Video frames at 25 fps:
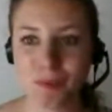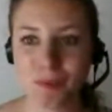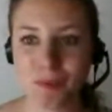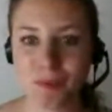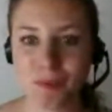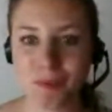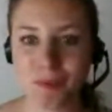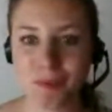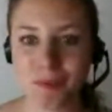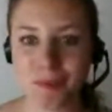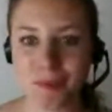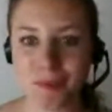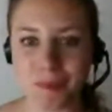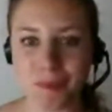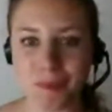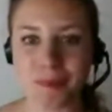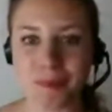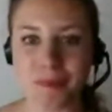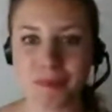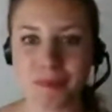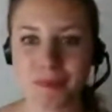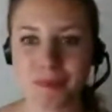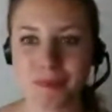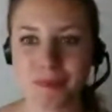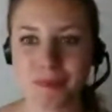
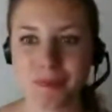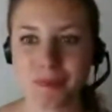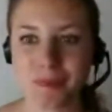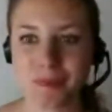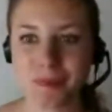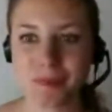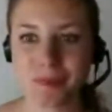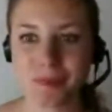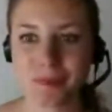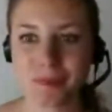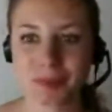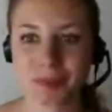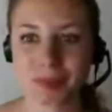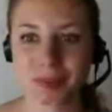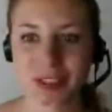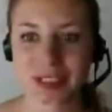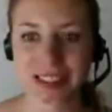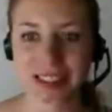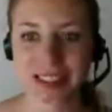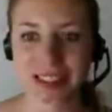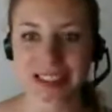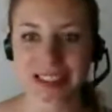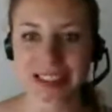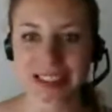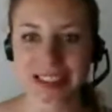Hmm,
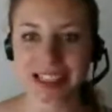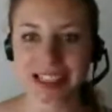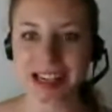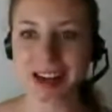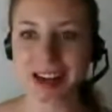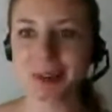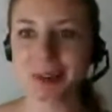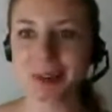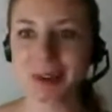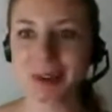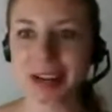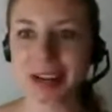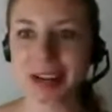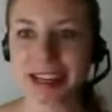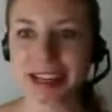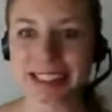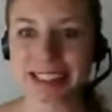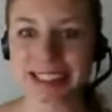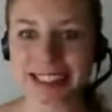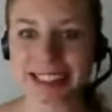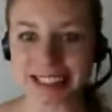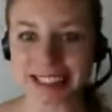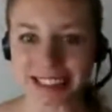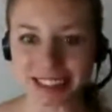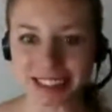
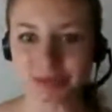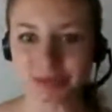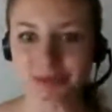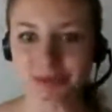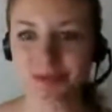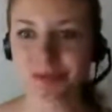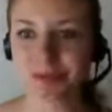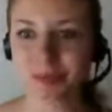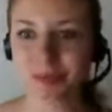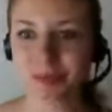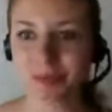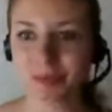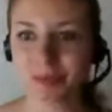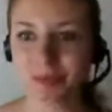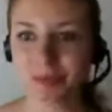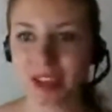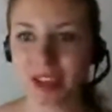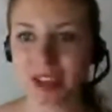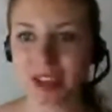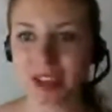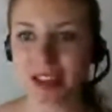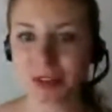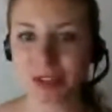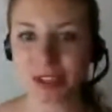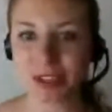okay.
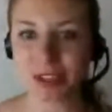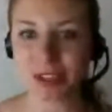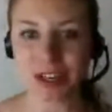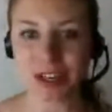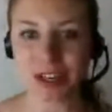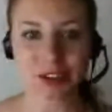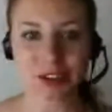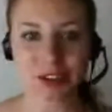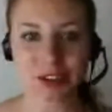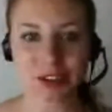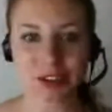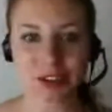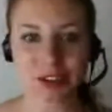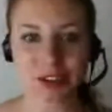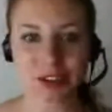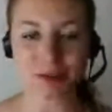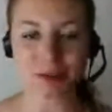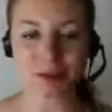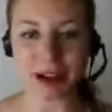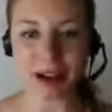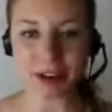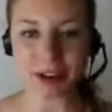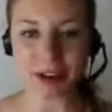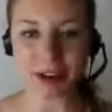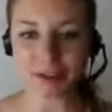Lucero, do you have a
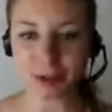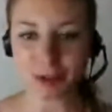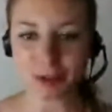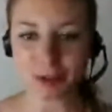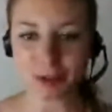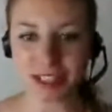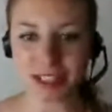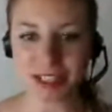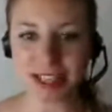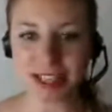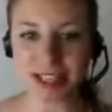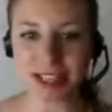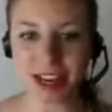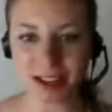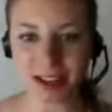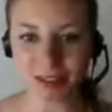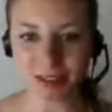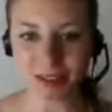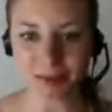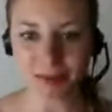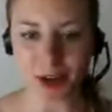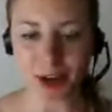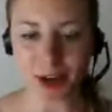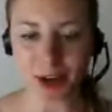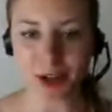microphone today?
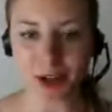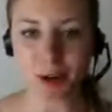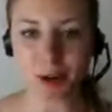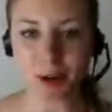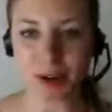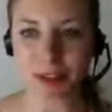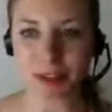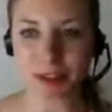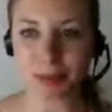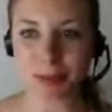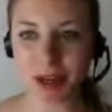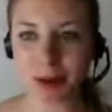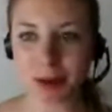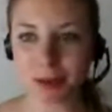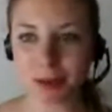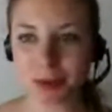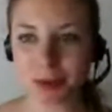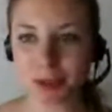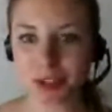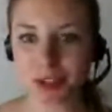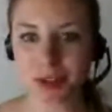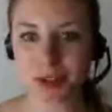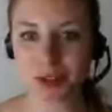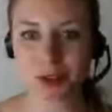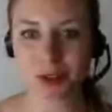Are you going to be able
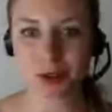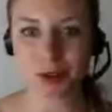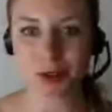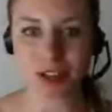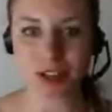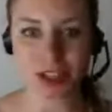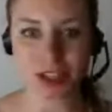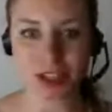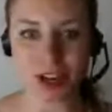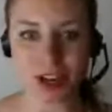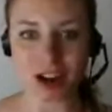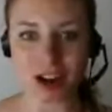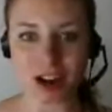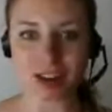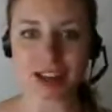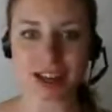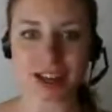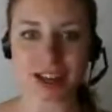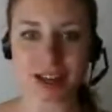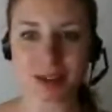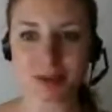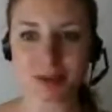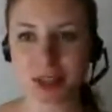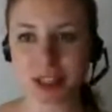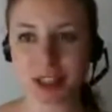to talk
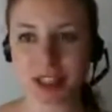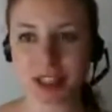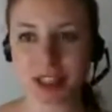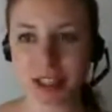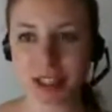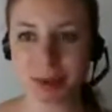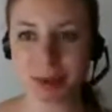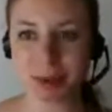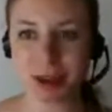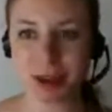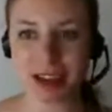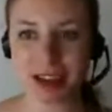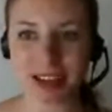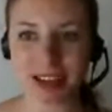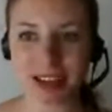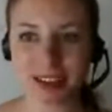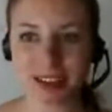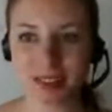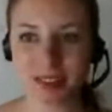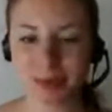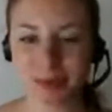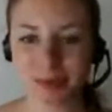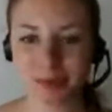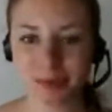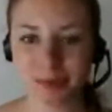and participate?
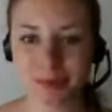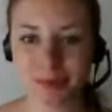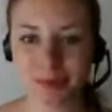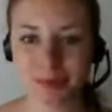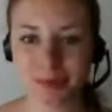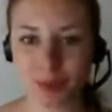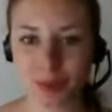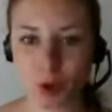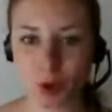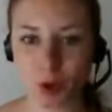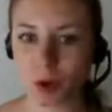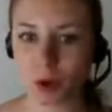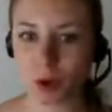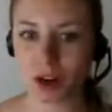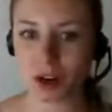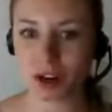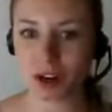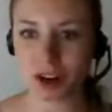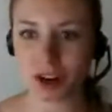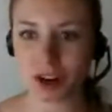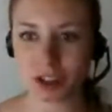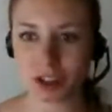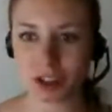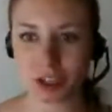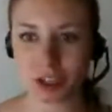
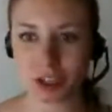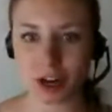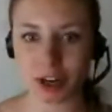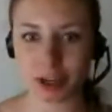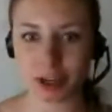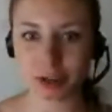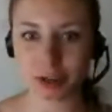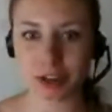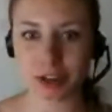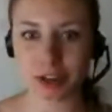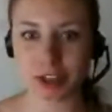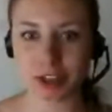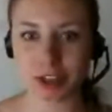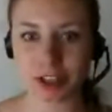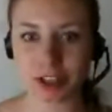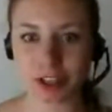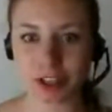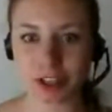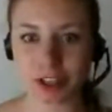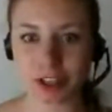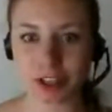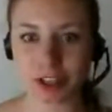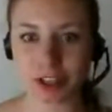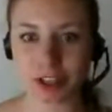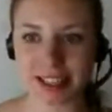Or are you just
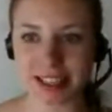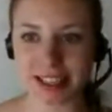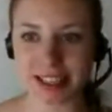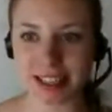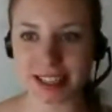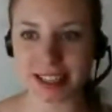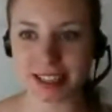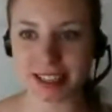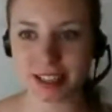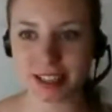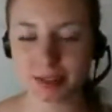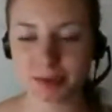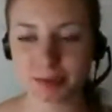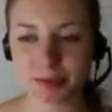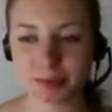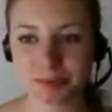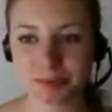going to listen?